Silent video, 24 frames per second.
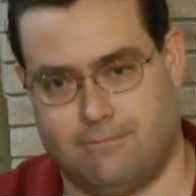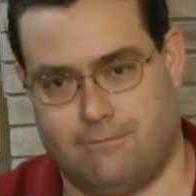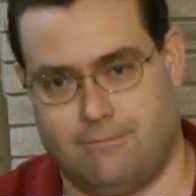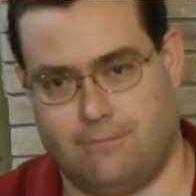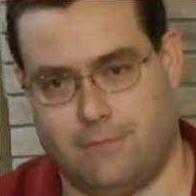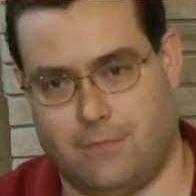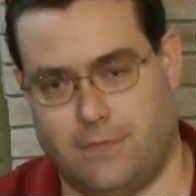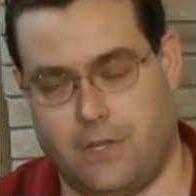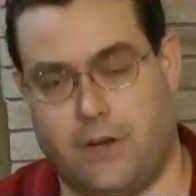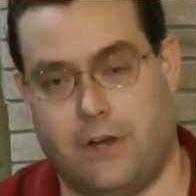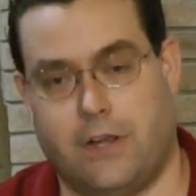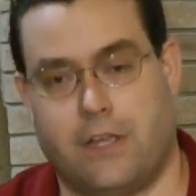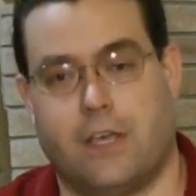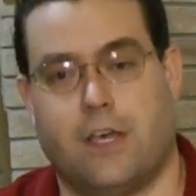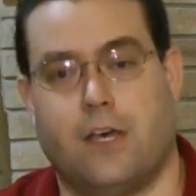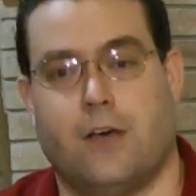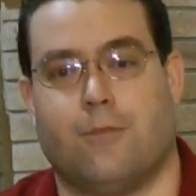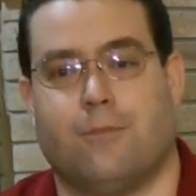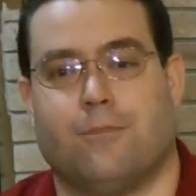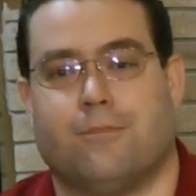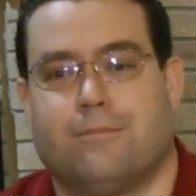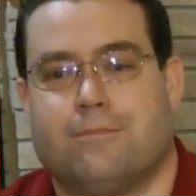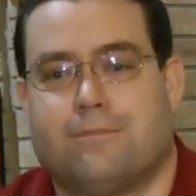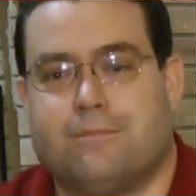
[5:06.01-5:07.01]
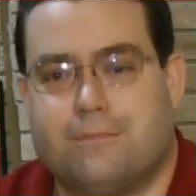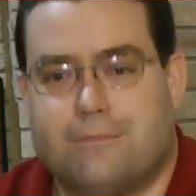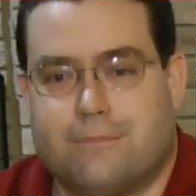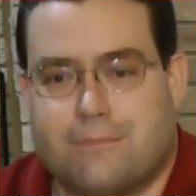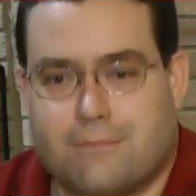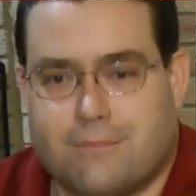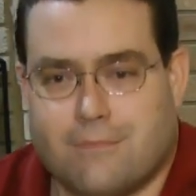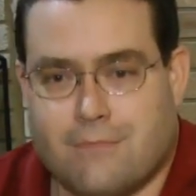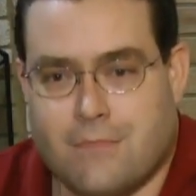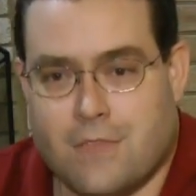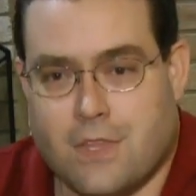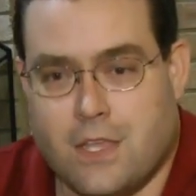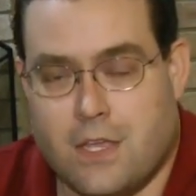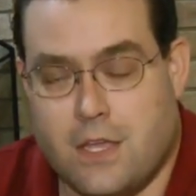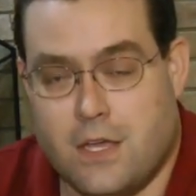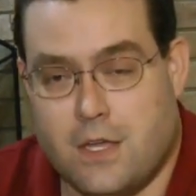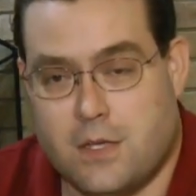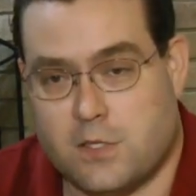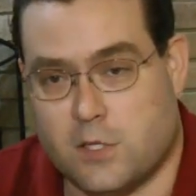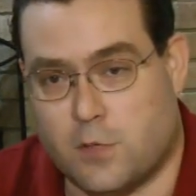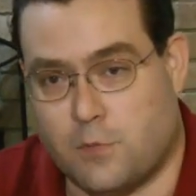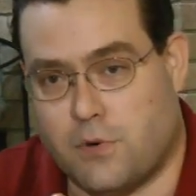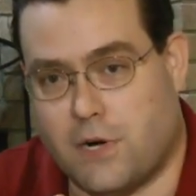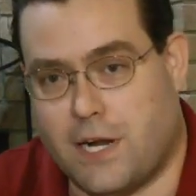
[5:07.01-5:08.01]
There you go.
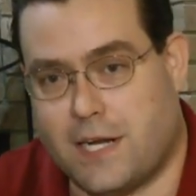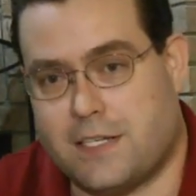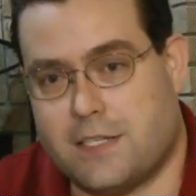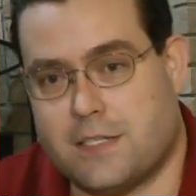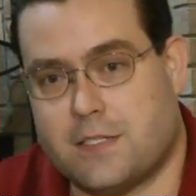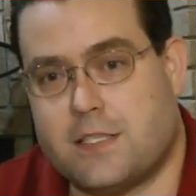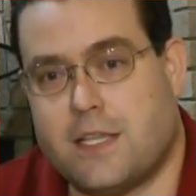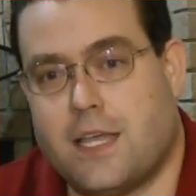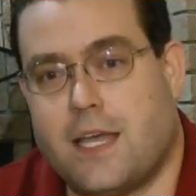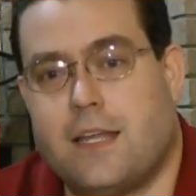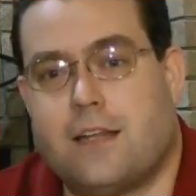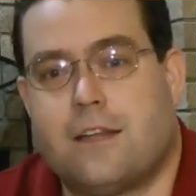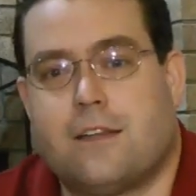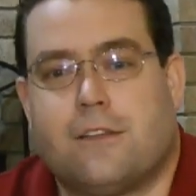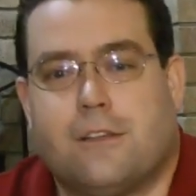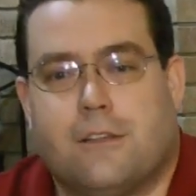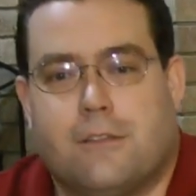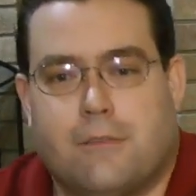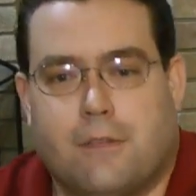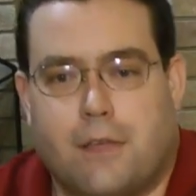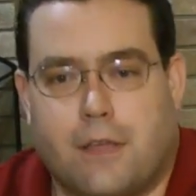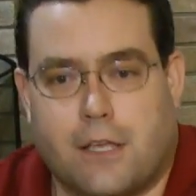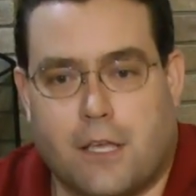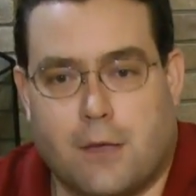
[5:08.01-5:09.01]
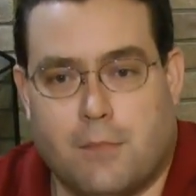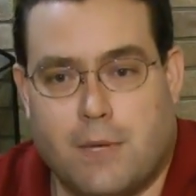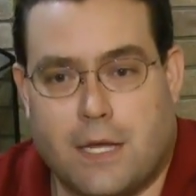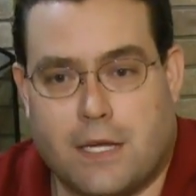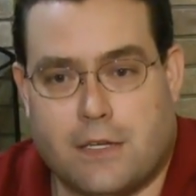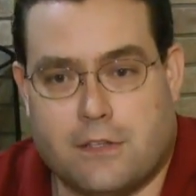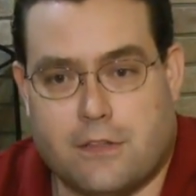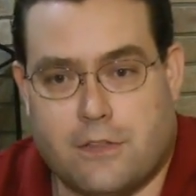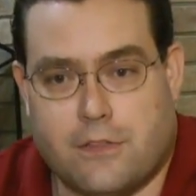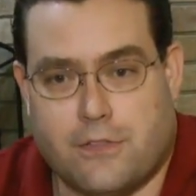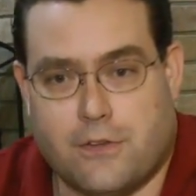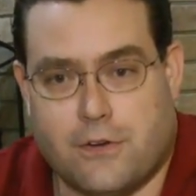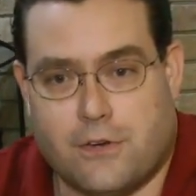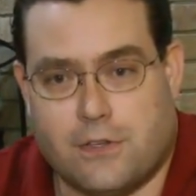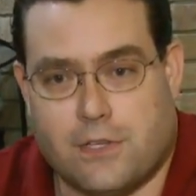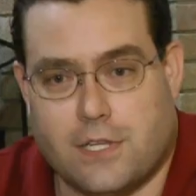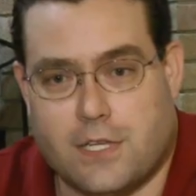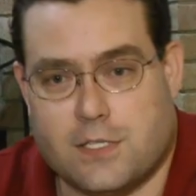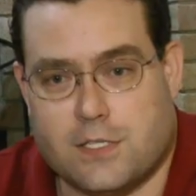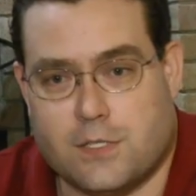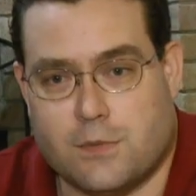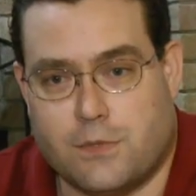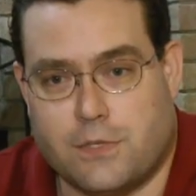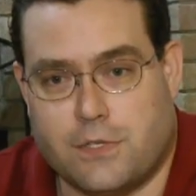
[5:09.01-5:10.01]
So practice that and come back to the third
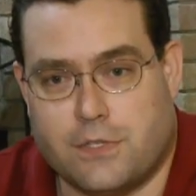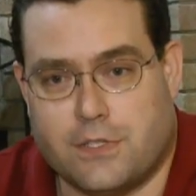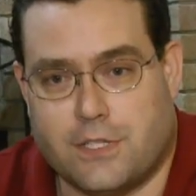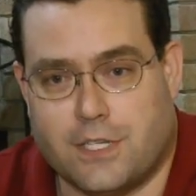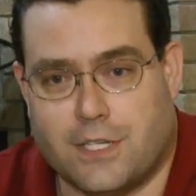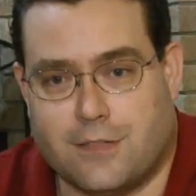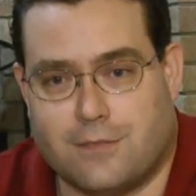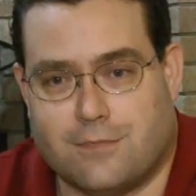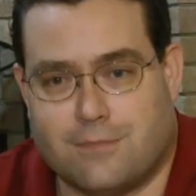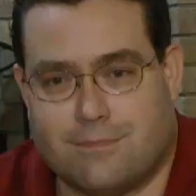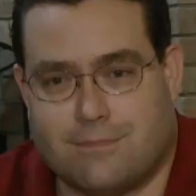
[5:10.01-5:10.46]
lesson when you're done.